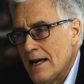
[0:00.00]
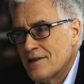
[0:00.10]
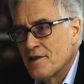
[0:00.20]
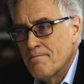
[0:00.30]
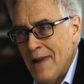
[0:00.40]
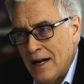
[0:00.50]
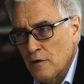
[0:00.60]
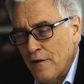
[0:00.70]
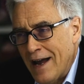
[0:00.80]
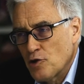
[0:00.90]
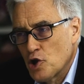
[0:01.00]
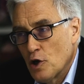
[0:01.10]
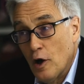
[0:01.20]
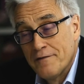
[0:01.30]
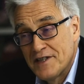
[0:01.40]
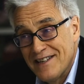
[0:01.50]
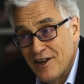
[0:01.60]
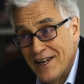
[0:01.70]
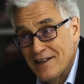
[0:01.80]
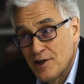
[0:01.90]
is the manufacture of
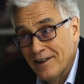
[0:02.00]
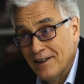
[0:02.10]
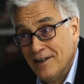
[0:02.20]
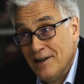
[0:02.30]
synthetic